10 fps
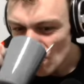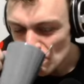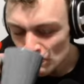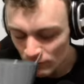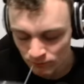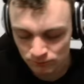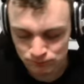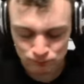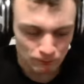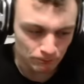I
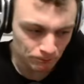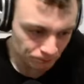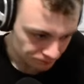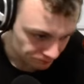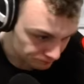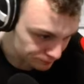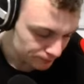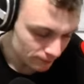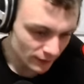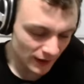
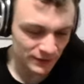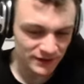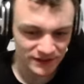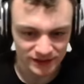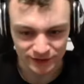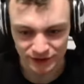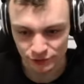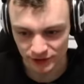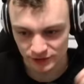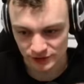mean the event
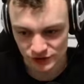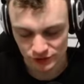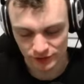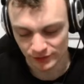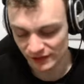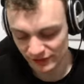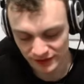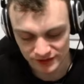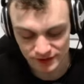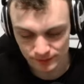recognition or
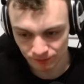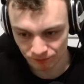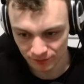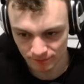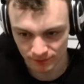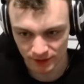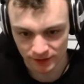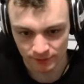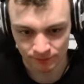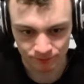event
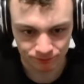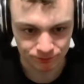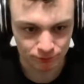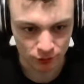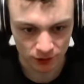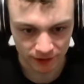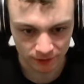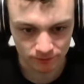polling.